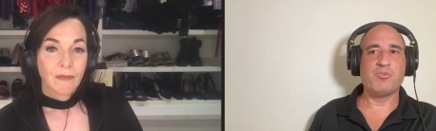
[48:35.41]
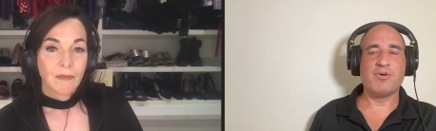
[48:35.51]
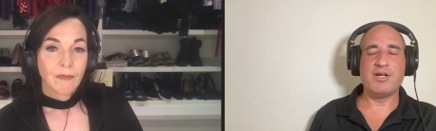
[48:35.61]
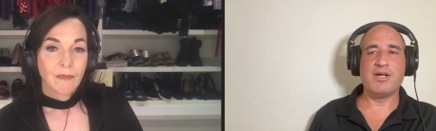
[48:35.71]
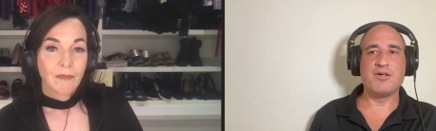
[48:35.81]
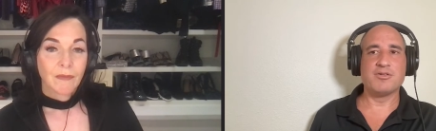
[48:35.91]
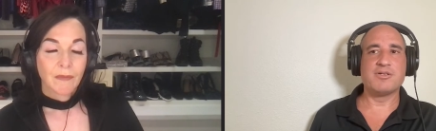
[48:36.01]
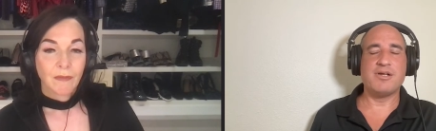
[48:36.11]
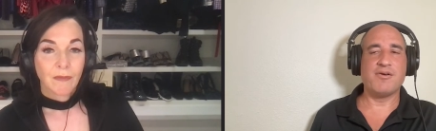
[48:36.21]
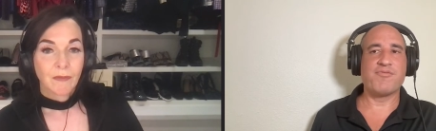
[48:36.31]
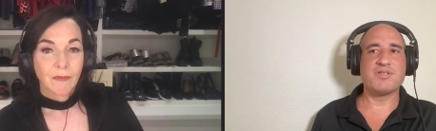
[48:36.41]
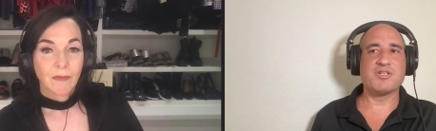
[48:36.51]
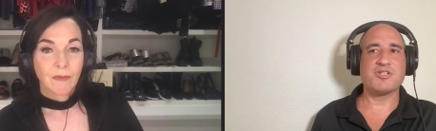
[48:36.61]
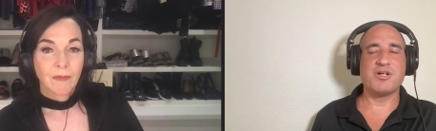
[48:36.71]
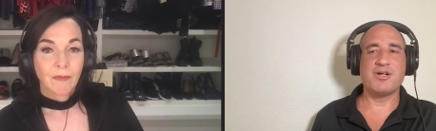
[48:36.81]
Speaker 1: when they go to their
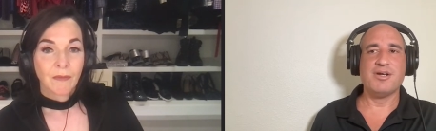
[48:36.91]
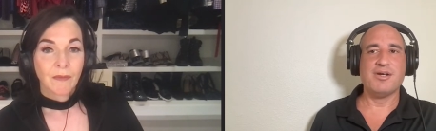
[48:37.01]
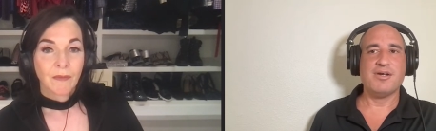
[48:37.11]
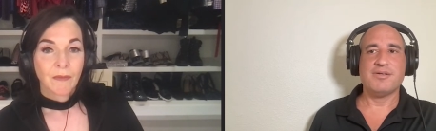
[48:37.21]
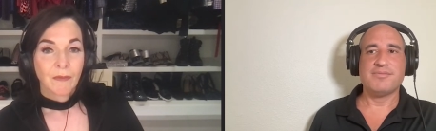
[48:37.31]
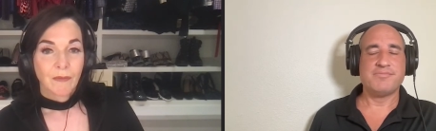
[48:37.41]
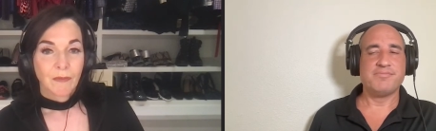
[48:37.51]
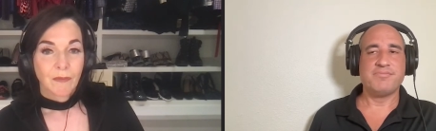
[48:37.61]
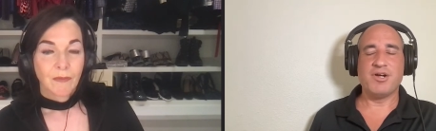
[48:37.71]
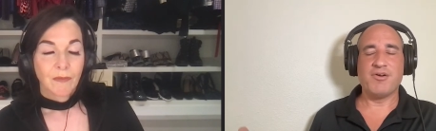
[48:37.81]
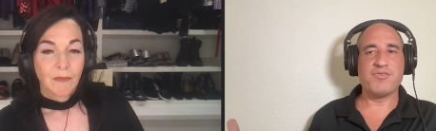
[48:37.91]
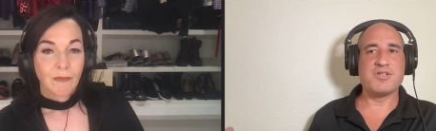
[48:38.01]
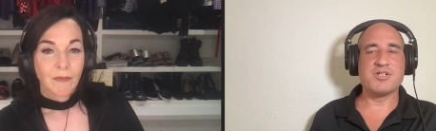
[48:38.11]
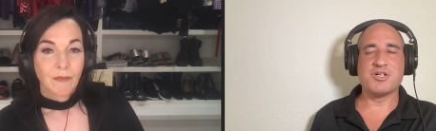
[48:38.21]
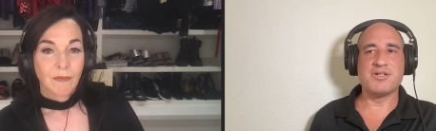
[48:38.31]
physician, their
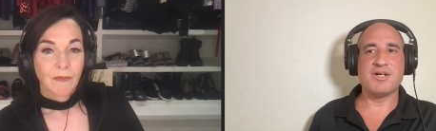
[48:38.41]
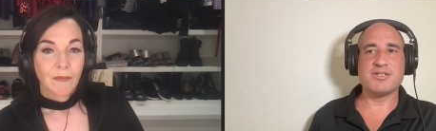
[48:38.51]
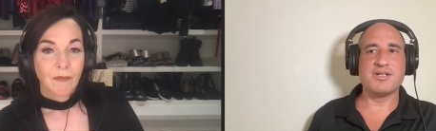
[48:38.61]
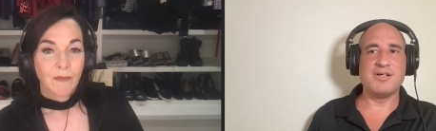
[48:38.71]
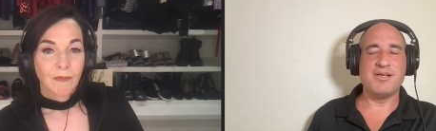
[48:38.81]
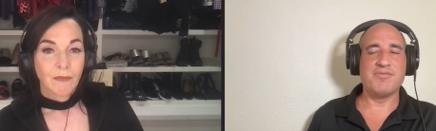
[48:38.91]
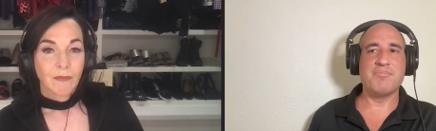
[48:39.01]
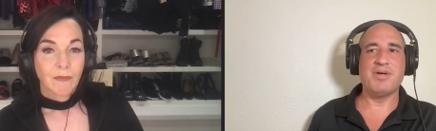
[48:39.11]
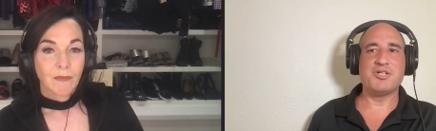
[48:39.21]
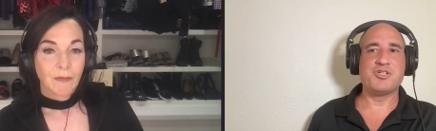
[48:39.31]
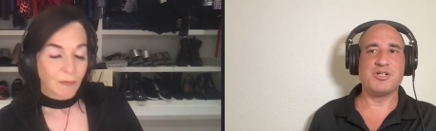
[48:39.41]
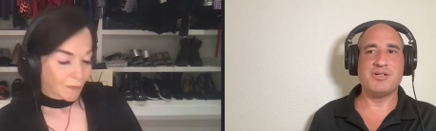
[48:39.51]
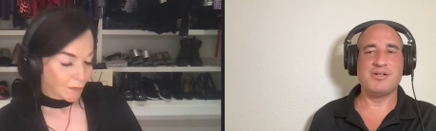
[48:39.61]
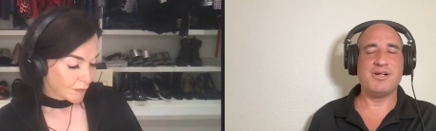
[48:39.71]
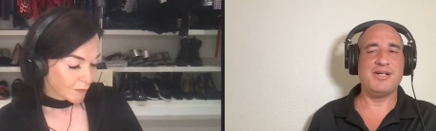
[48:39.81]
physician doesn't even mention
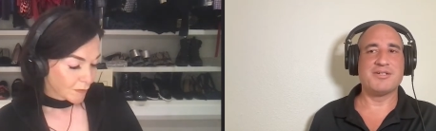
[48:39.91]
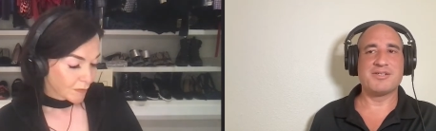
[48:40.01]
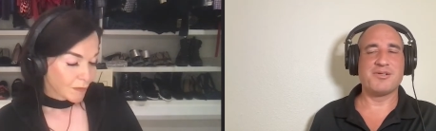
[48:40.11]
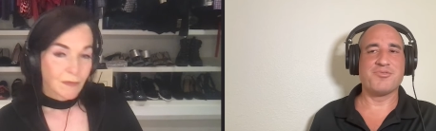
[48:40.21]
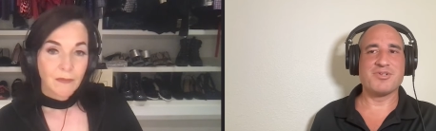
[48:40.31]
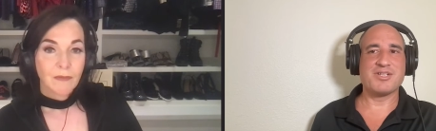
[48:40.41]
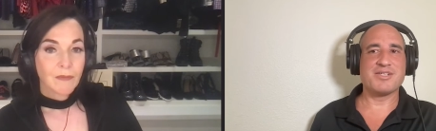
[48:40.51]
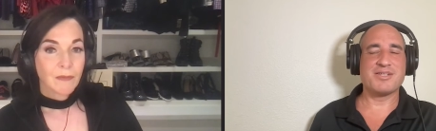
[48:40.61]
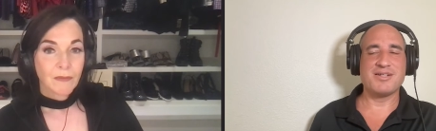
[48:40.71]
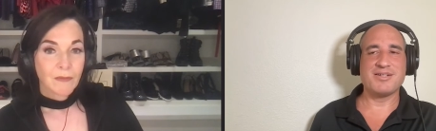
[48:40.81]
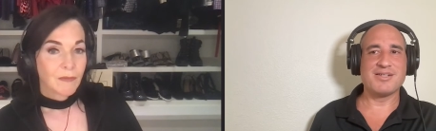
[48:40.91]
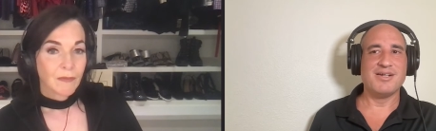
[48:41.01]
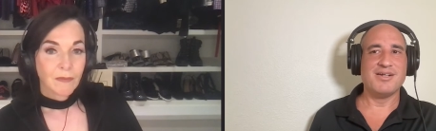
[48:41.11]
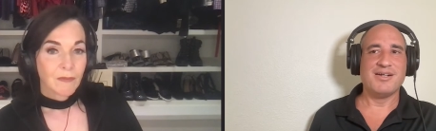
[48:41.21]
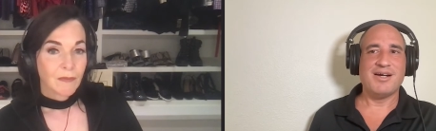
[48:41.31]
insulin resistance,
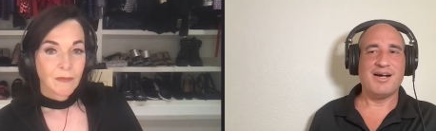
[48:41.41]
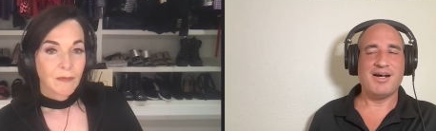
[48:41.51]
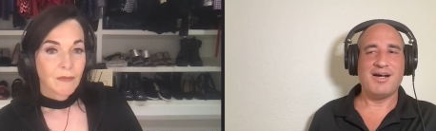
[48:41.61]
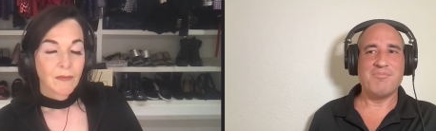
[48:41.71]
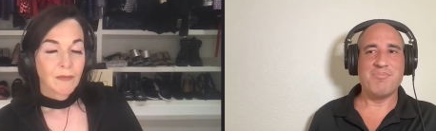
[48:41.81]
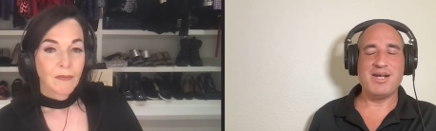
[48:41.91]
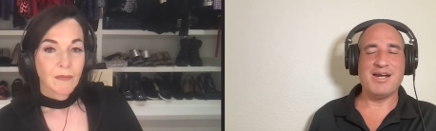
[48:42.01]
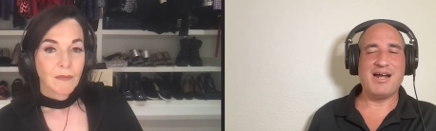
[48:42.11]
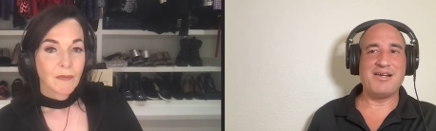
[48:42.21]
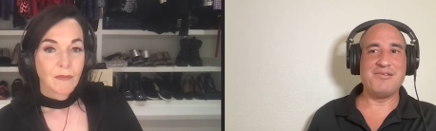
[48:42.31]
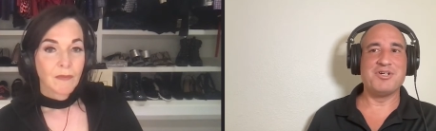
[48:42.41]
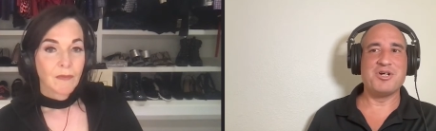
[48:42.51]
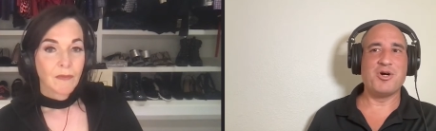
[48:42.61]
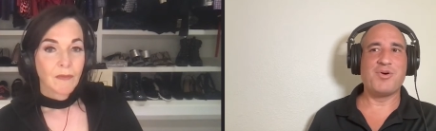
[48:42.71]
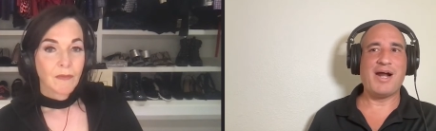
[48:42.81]
uh, may not even
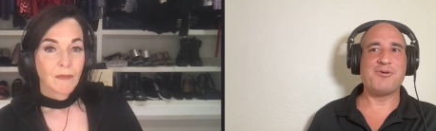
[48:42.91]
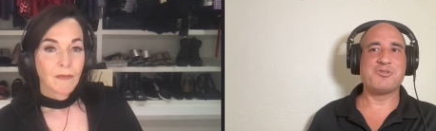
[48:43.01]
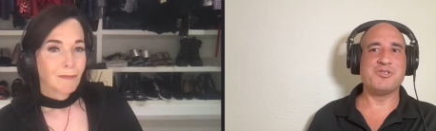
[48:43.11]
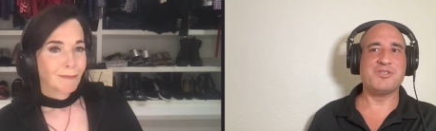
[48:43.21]
know how to